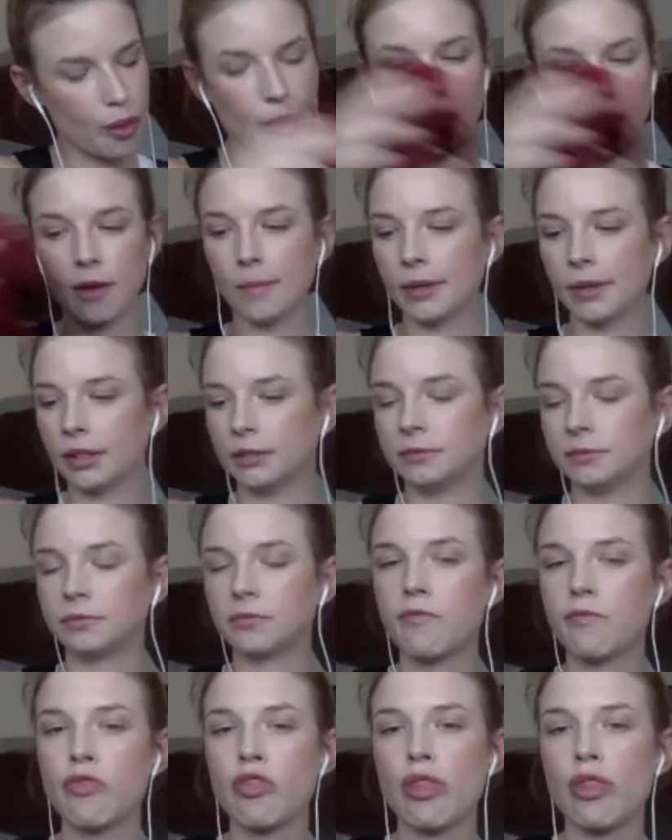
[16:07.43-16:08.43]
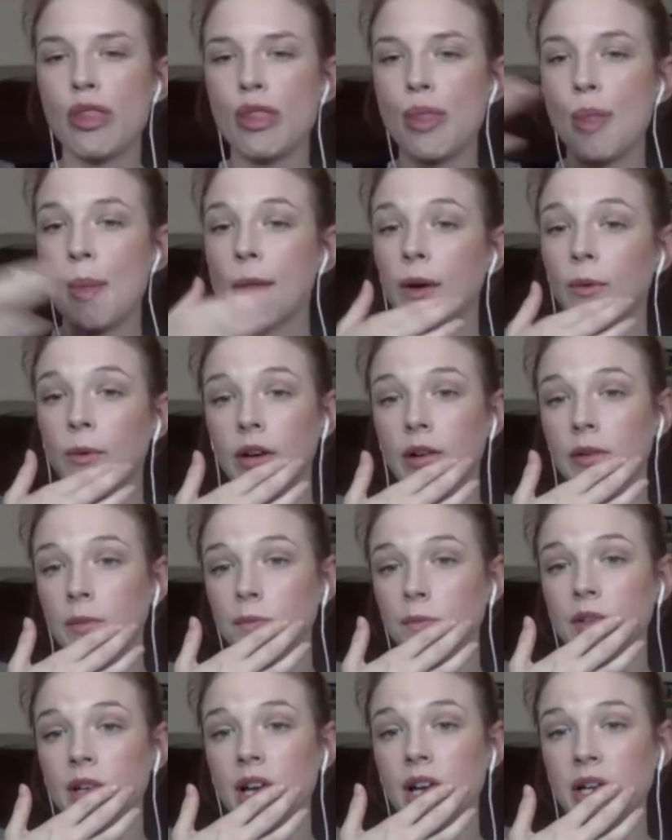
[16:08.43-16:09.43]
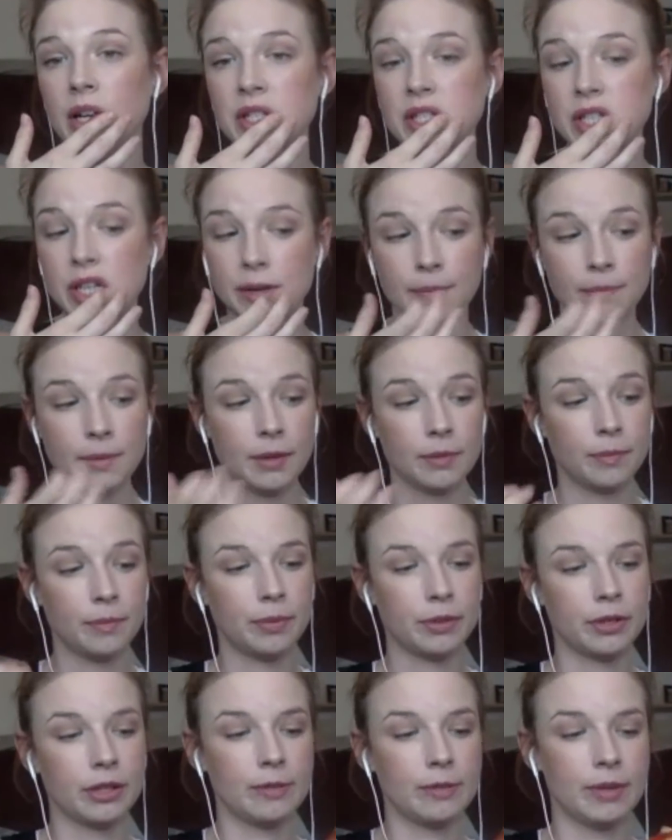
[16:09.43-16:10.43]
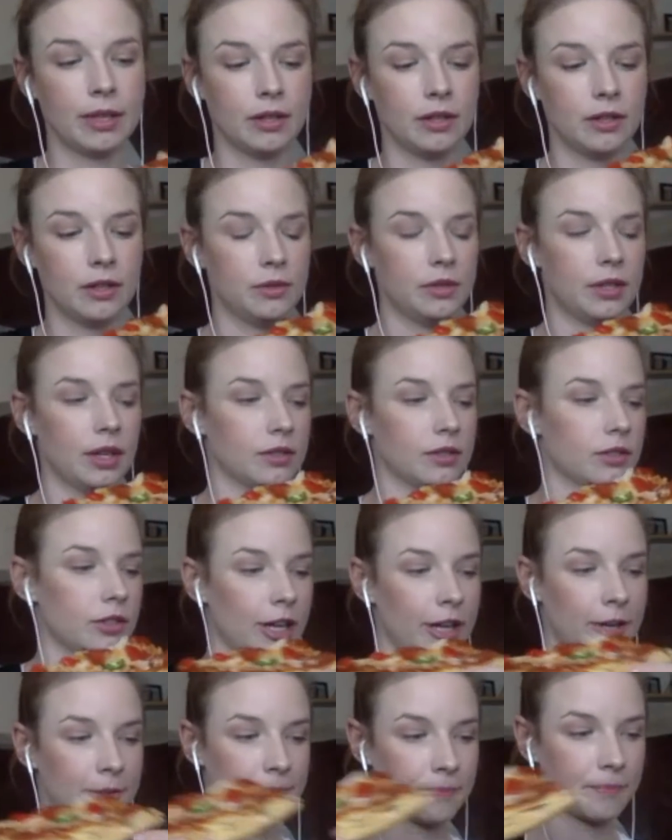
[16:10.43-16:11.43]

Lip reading: Oh my god. Well, I got some pretty big news yesterday.